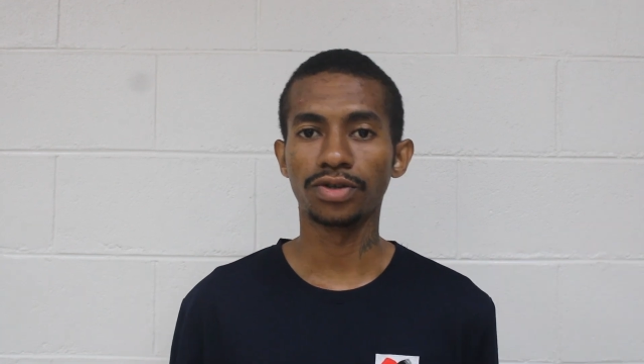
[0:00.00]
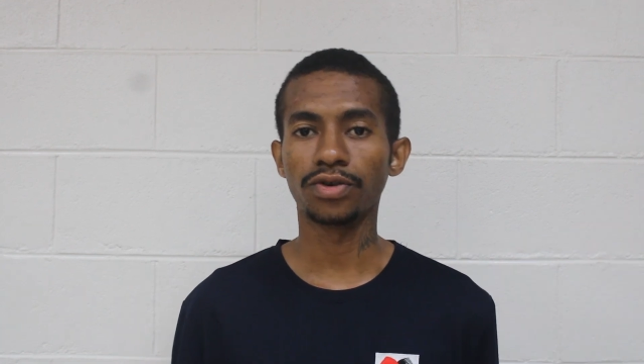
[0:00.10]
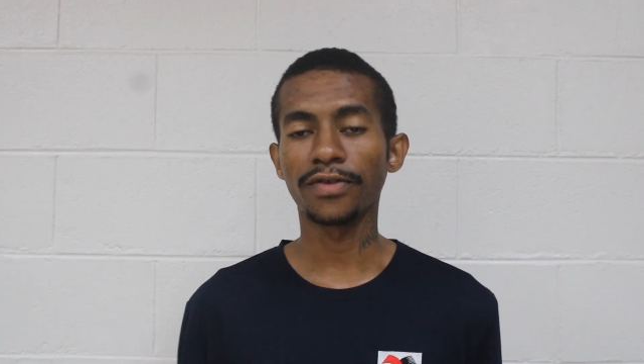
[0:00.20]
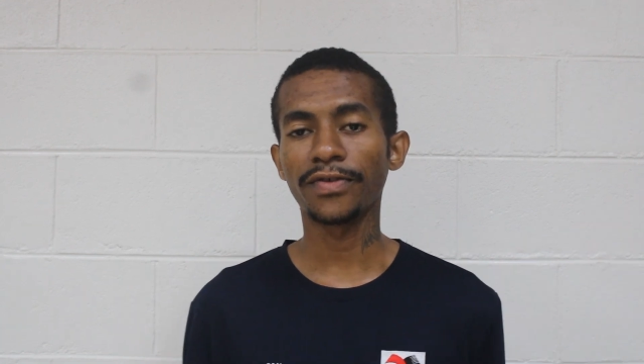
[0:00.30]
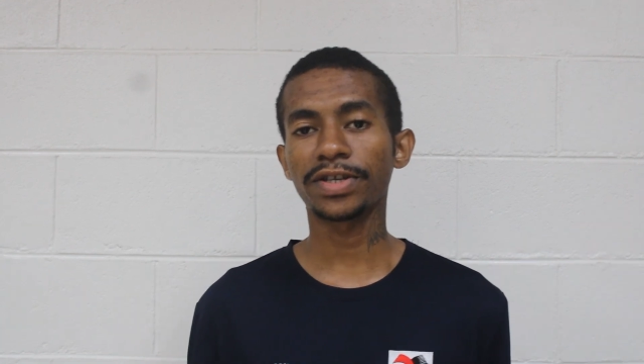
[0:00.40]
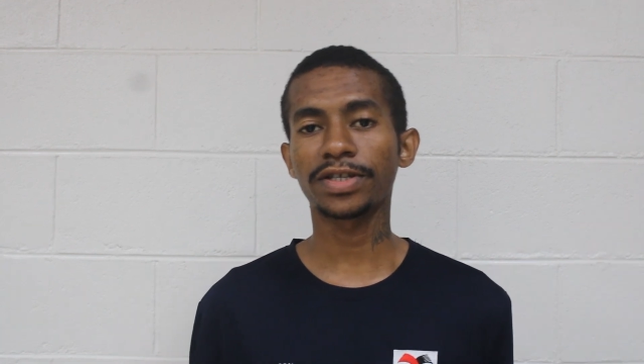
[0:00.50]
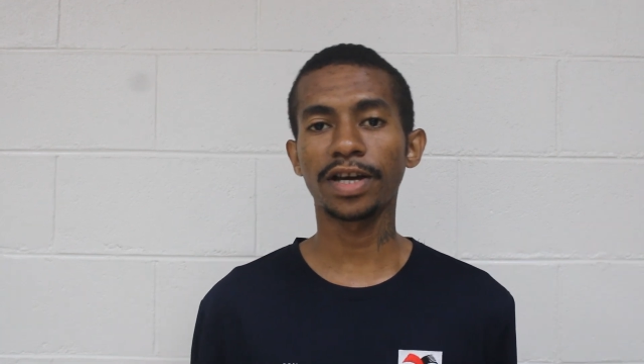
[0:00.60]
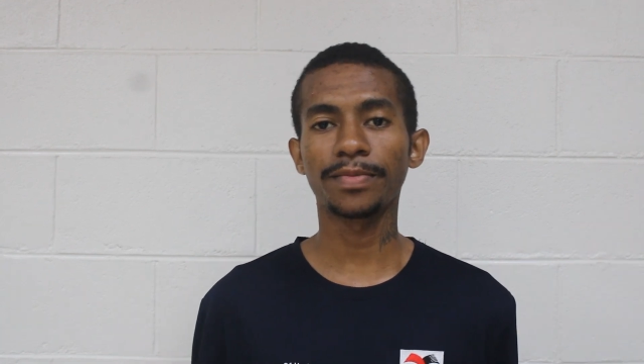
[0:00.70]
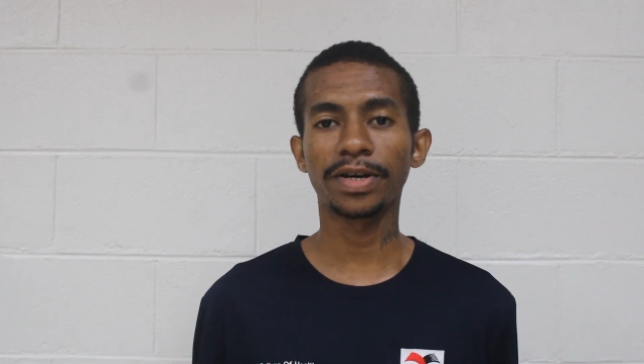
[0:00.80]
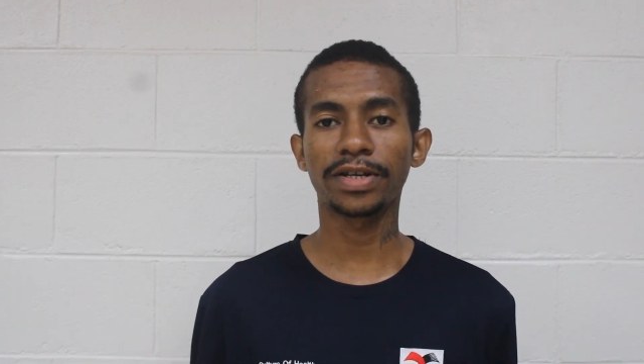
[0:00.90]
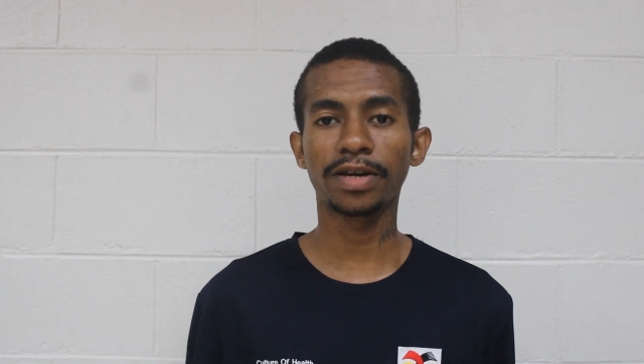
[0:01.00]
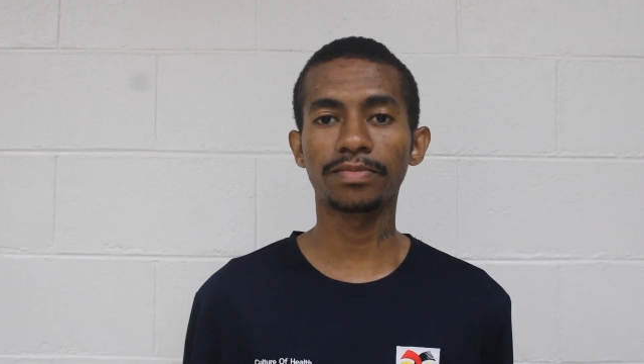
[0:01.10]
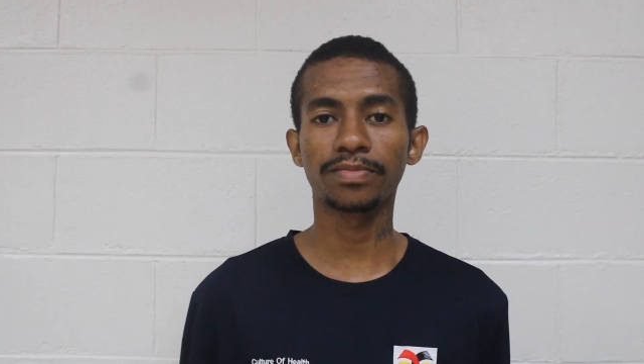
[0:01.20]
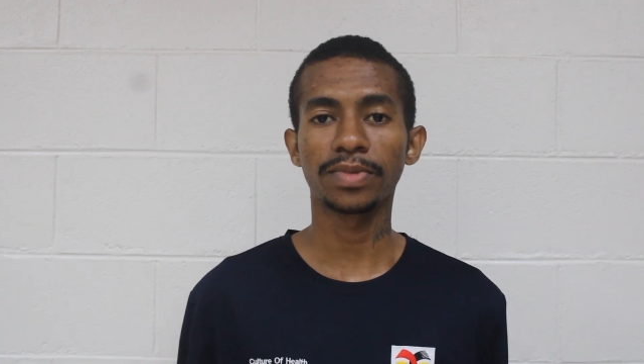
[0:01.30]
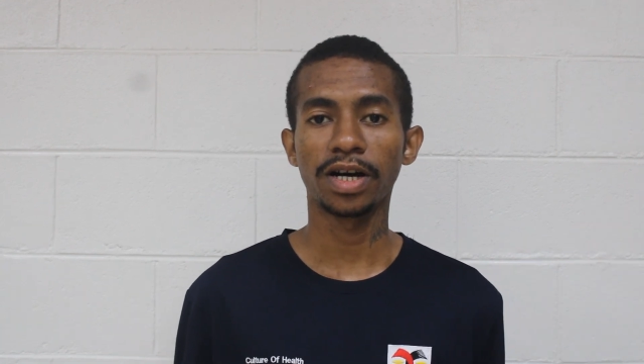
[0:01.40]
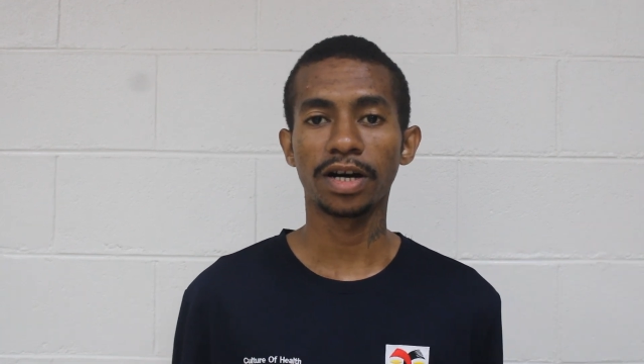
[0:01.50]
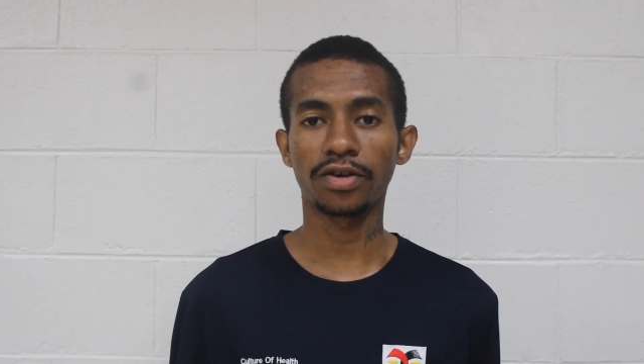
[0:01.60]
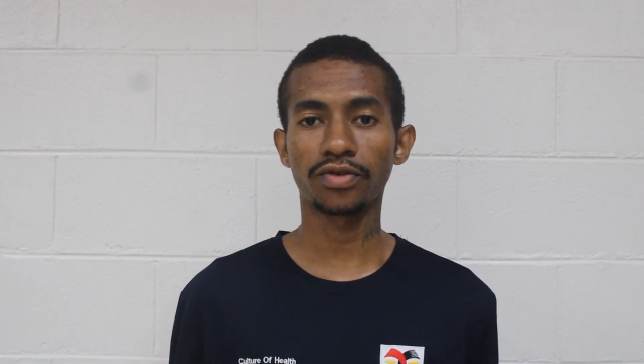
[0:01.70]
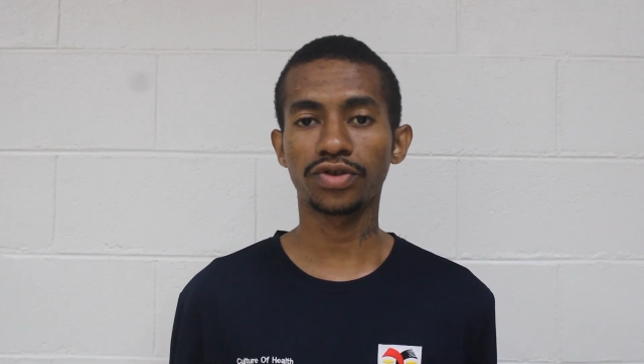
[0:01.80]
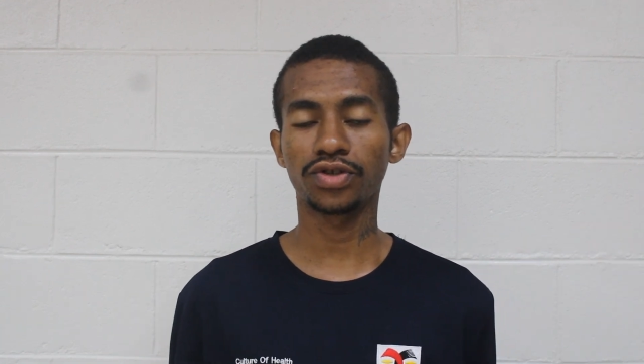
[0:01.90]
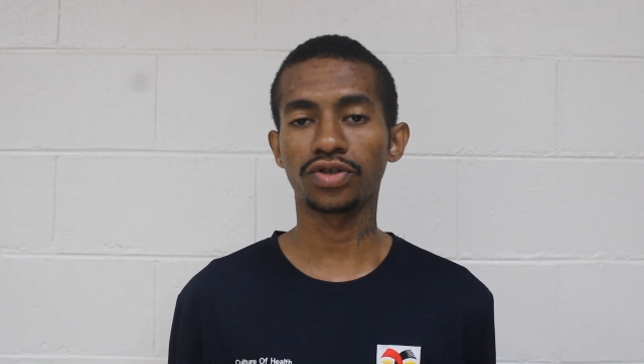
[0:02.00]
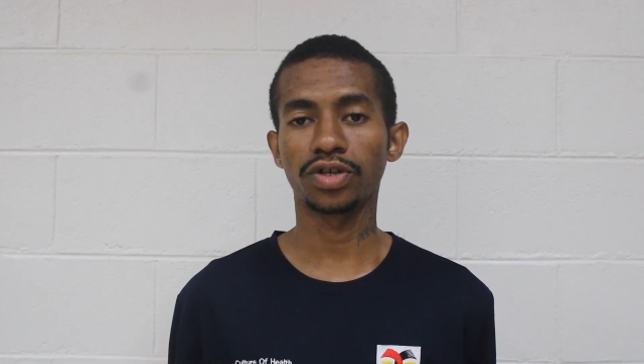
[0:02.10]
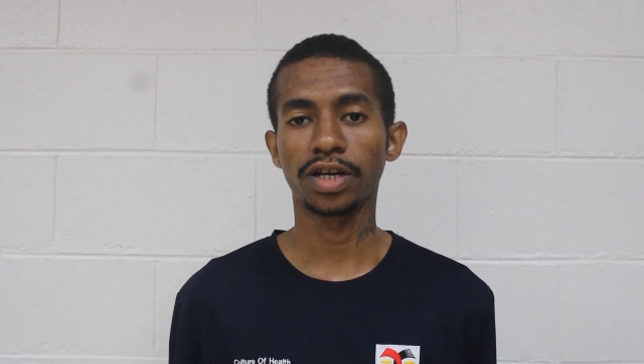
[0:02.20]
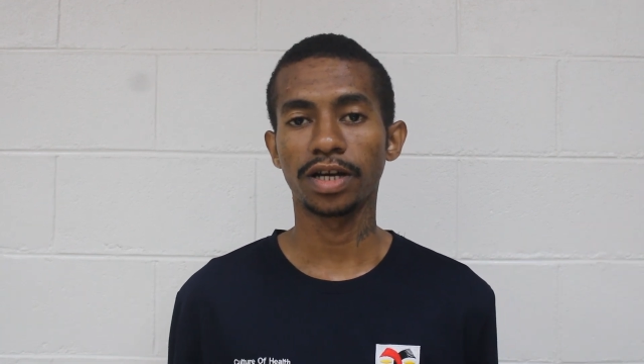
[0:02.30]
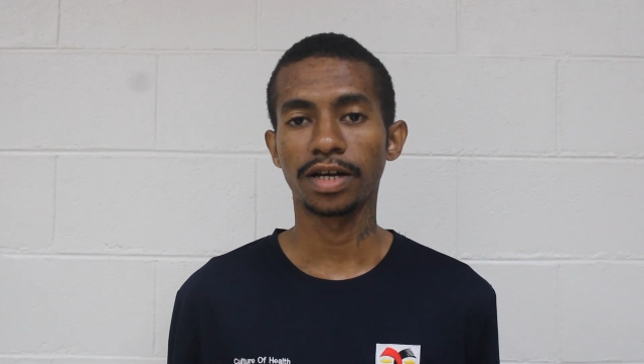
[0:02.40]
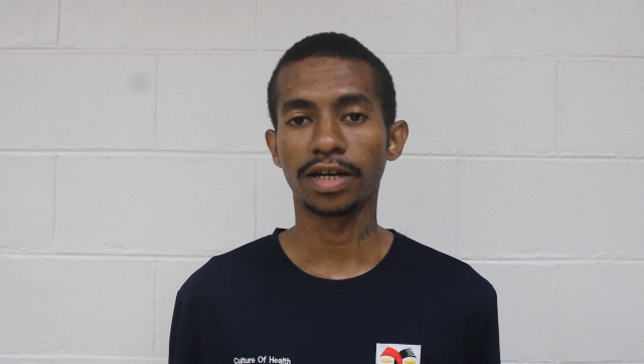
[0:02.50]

So the first time I came across